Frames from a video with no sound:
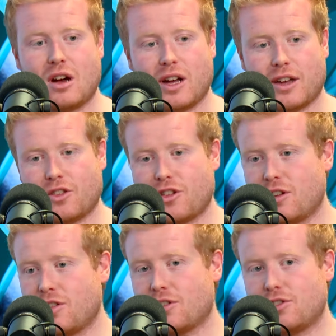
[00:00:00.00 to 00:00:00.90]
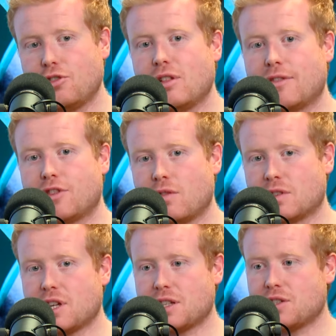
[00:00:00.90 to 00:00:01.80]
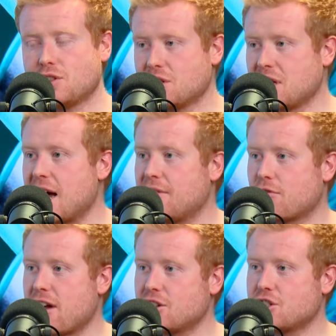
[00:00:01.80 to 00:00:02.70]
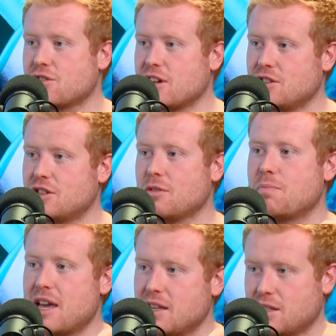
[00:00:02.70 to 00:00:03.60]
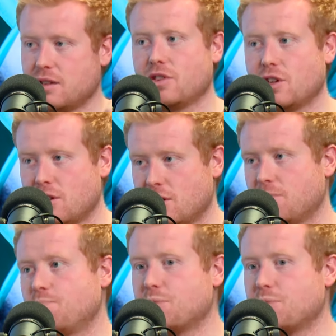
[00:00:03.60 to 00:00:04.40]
I can turn the two leftover sausages and half a rasher into the base of a